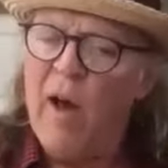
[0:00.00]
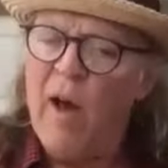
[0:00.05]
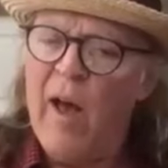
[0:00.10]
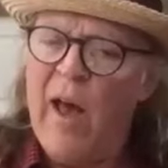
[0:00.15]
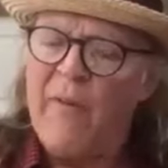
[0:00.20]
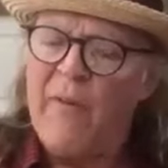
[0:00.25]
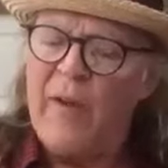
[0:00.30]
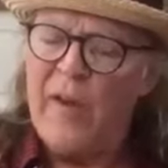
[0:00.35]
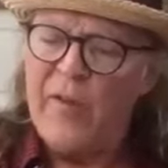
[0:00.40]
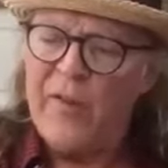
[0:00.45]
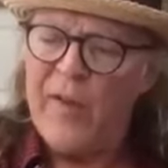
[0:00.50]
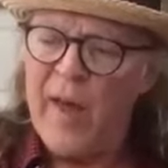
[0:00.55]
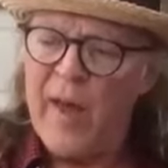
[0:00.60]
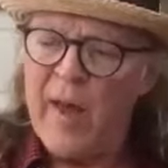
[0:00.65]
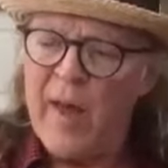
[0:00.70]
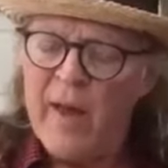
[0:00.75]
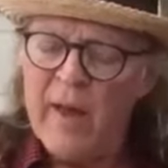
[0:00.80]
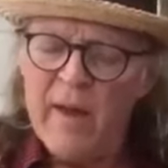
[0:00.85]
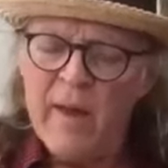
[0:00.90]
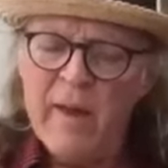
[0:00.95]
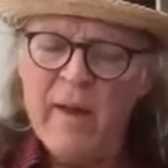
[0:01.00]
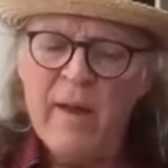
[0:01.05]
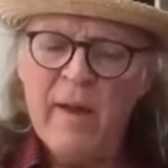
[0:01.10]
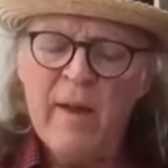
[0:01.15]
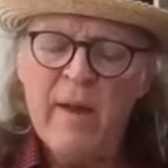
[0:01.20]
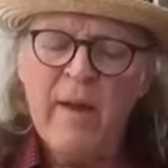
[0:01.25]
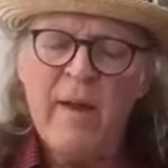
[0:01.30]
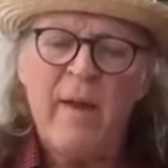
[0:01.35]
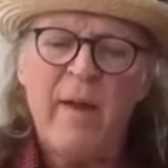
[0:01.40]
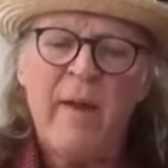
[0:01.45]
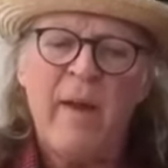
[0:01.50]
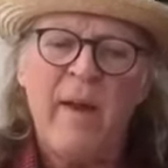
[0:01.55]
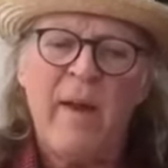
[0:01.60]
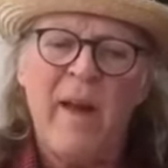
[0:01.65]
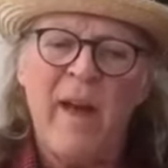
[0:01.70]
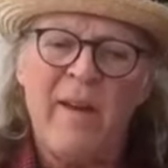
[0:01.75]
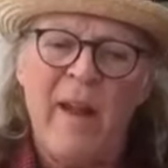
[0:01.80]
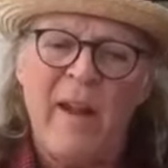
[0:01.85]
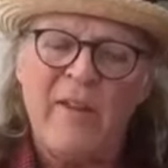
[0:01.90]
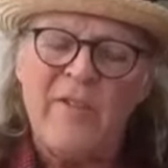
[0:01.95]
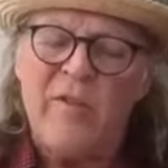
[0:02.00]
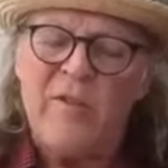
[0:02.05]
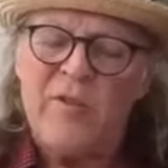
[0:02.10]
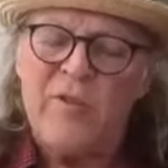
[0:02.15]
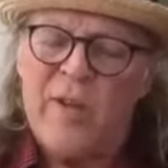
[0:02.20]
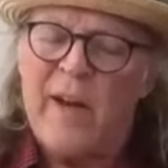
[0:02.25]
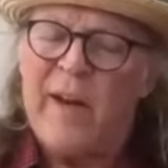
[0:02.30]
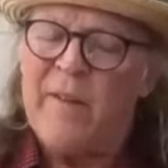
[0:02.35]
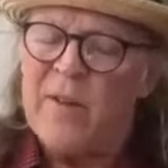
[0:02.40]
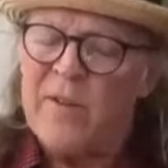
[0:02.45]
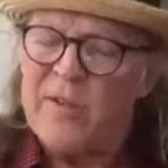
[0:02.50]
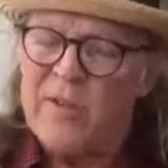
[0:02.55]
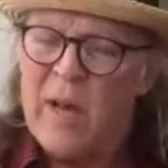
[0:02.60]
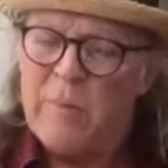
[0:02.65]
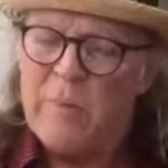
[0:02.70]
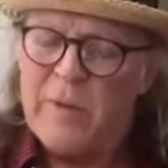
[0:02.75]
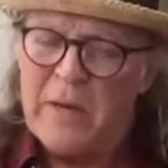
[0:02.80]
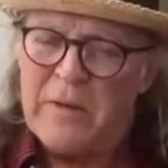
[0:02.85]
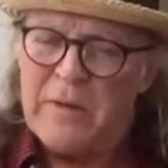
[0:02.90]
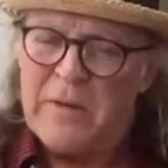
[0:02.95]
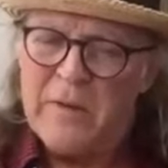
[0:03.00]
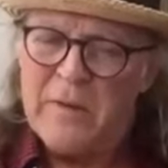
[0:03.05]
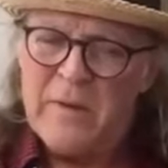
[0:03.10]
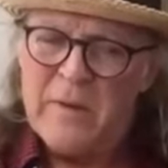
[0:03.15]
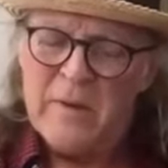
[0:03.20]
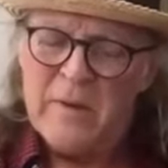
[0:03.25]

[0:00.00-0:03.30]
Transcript: everything unless you study the subject.